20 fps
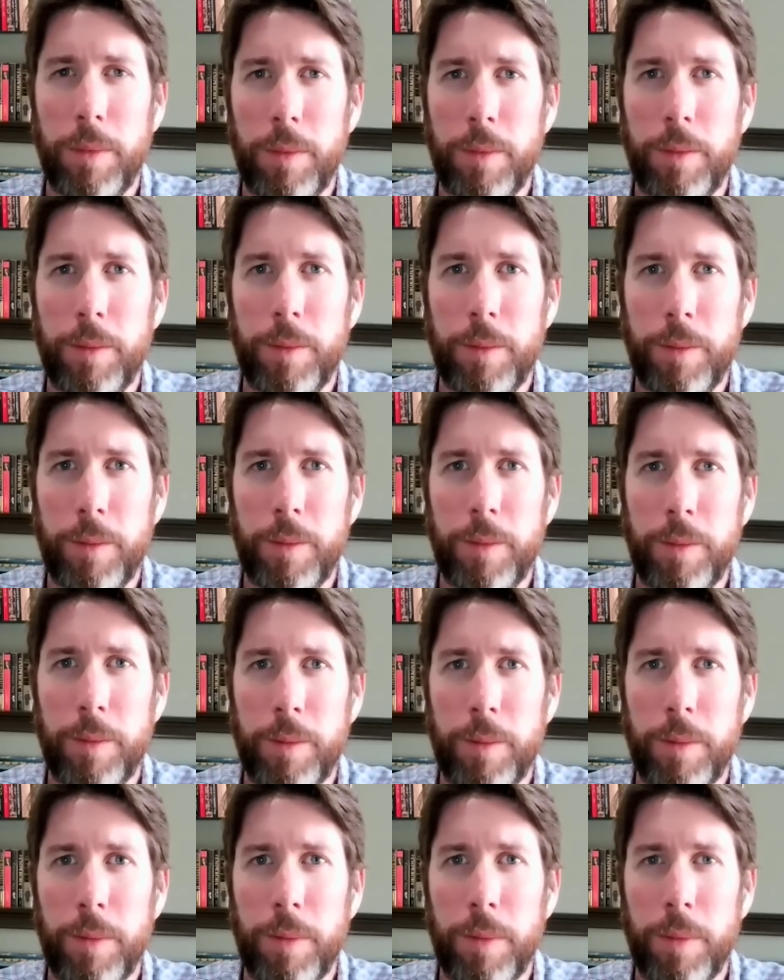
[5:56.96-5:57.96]

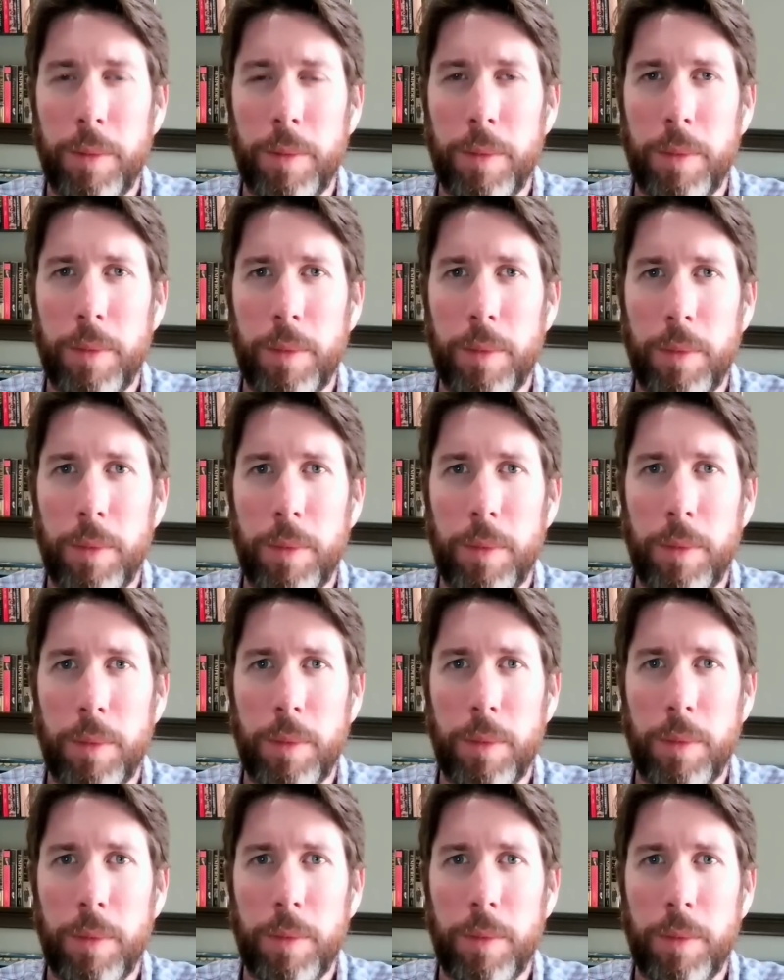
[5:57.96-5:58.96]

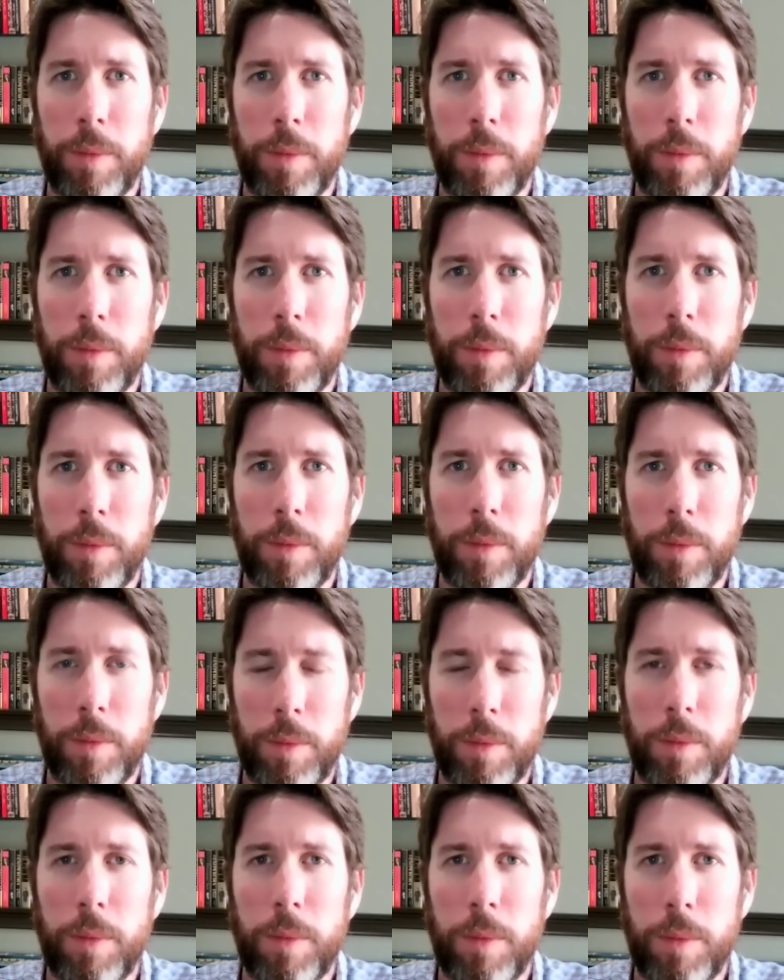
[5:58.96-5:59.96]

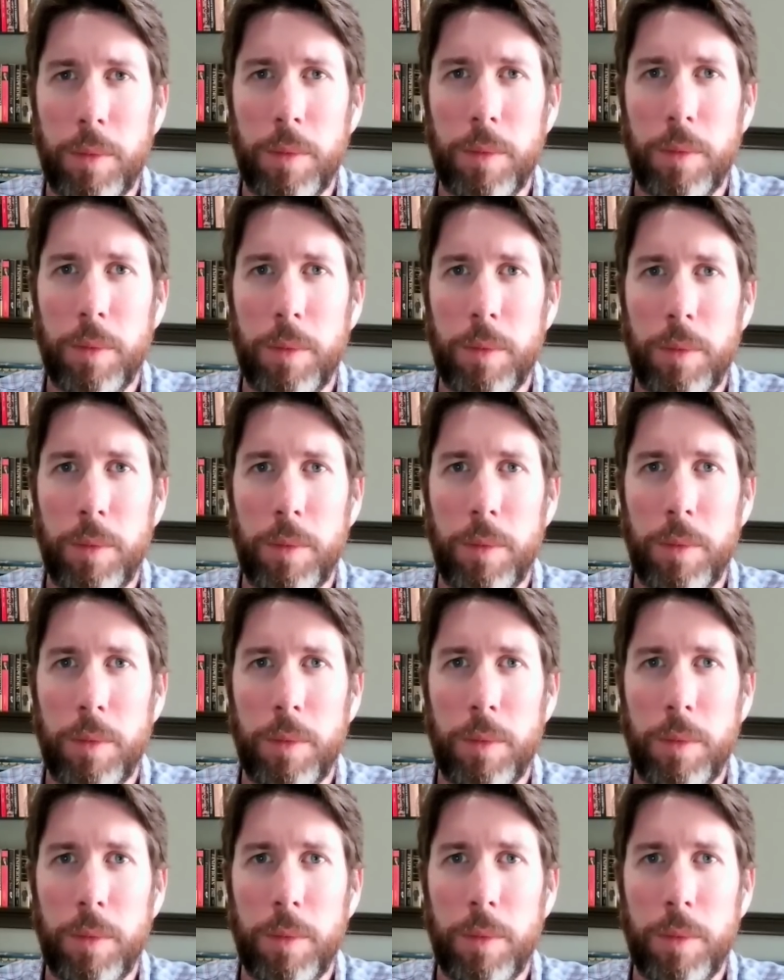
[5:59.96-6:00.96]

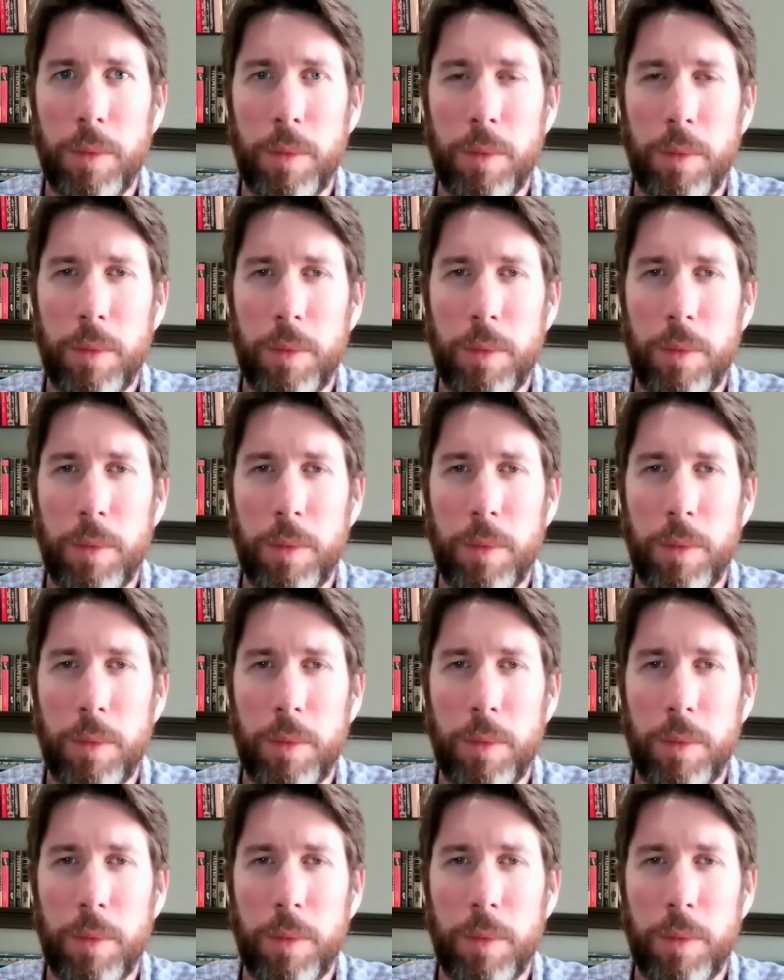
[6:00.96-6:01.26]
No words are spoken by the person on screen.